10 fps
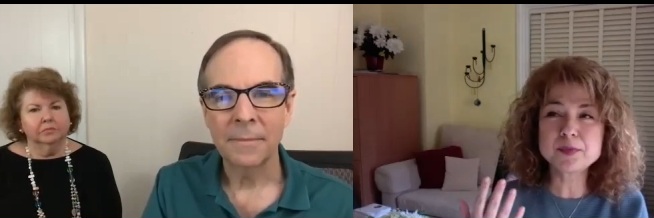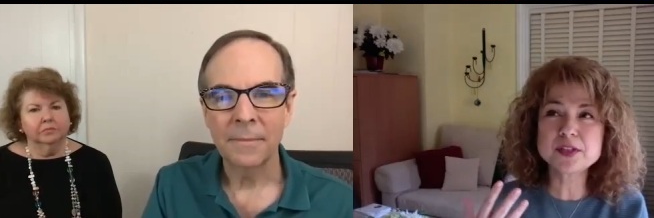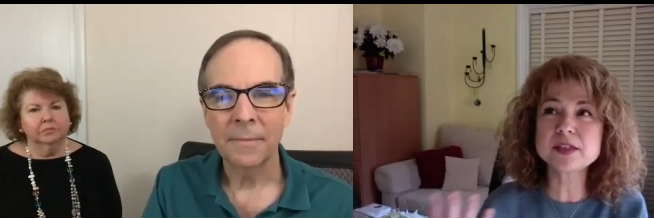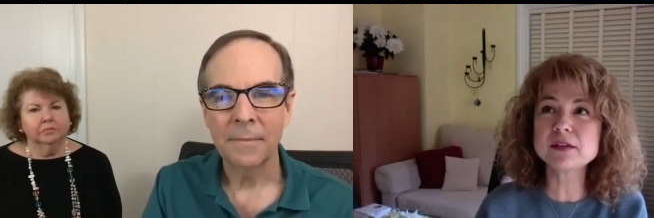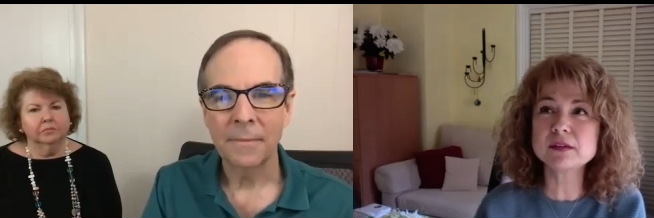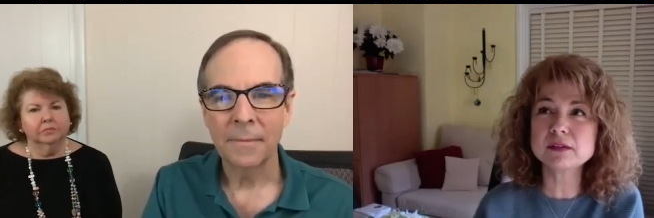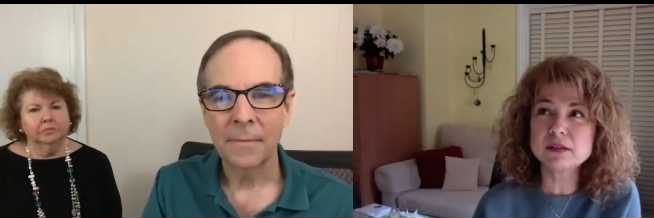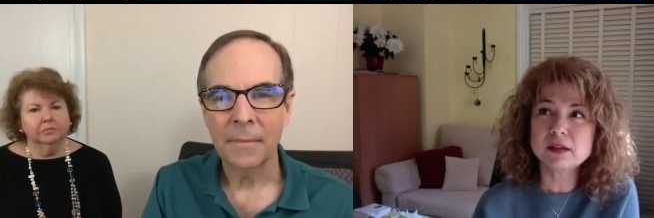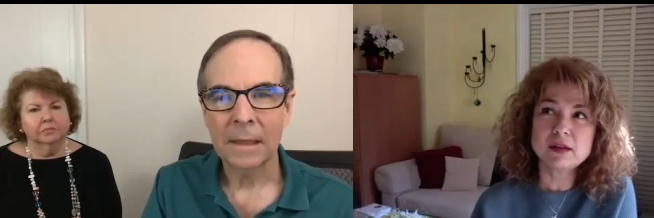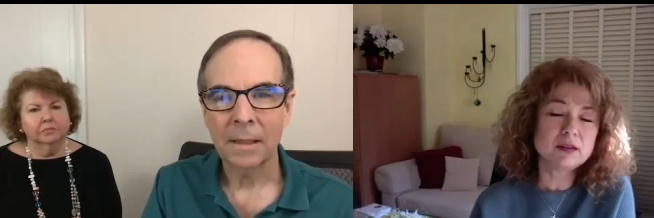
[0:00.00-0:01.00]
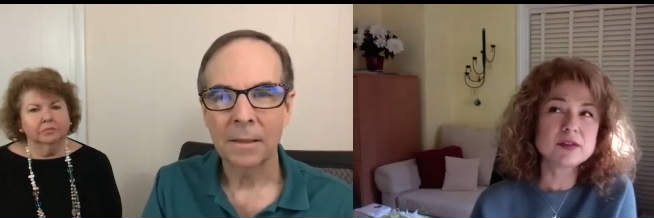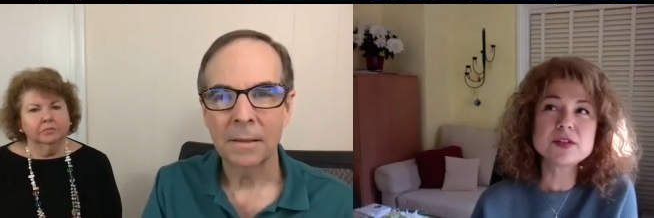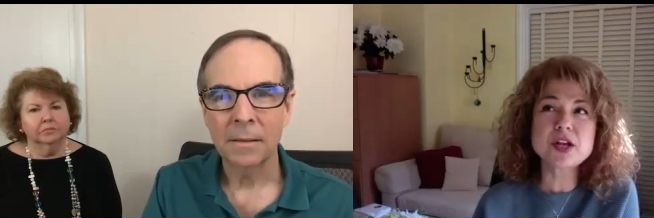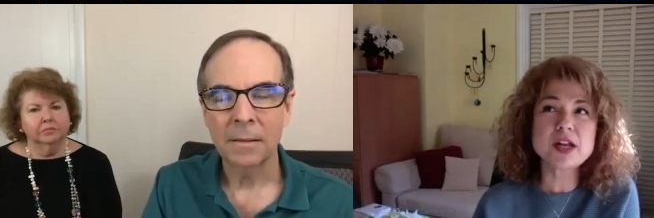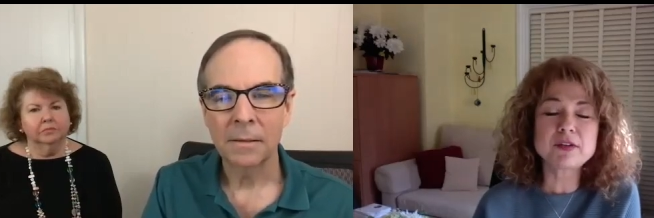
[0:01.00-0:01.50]
Speaker 1: up till uh,
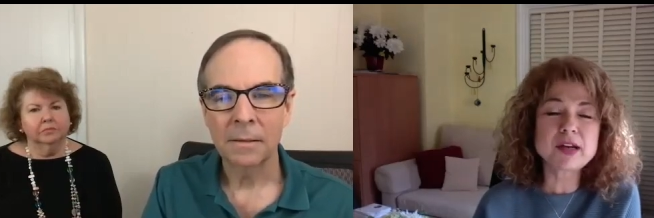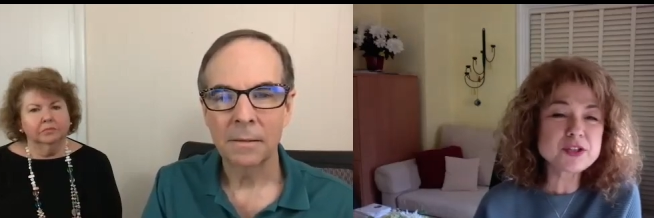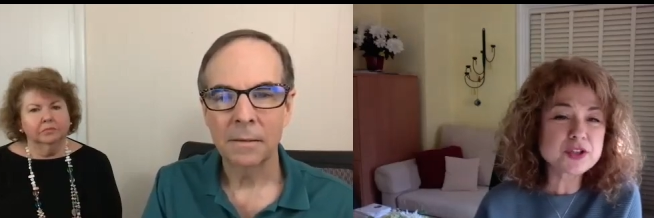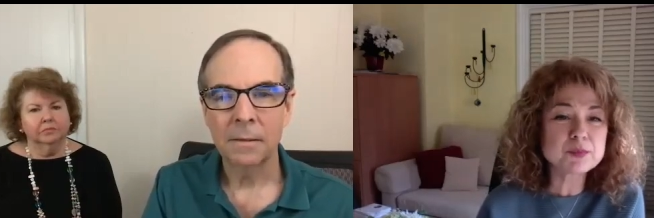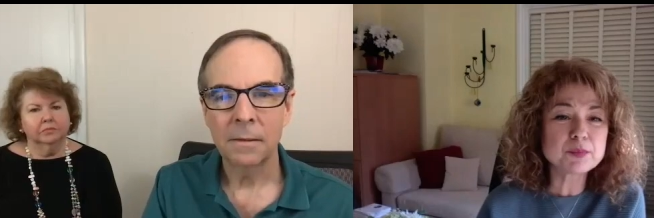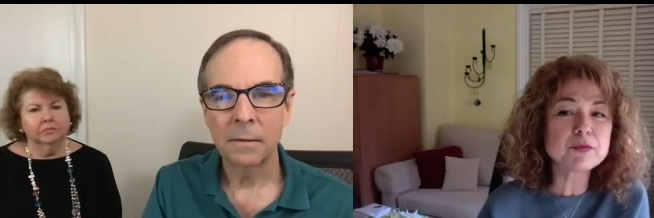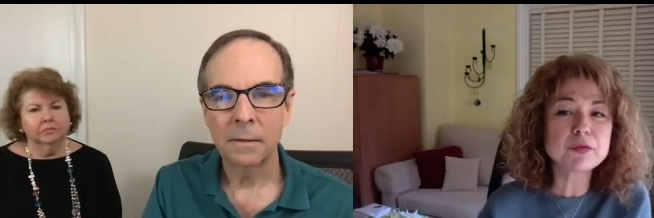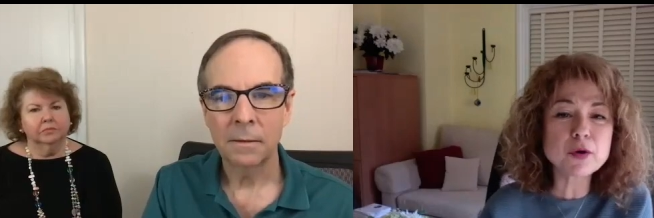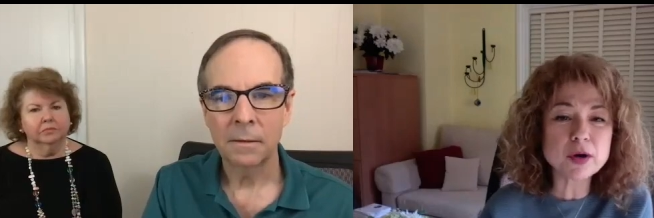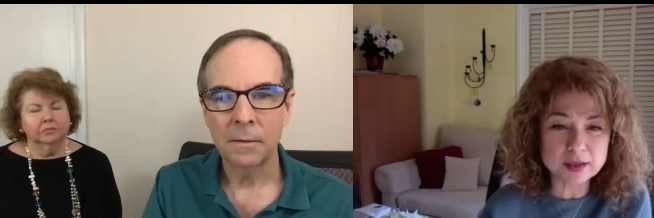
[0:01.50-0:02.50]
the generation before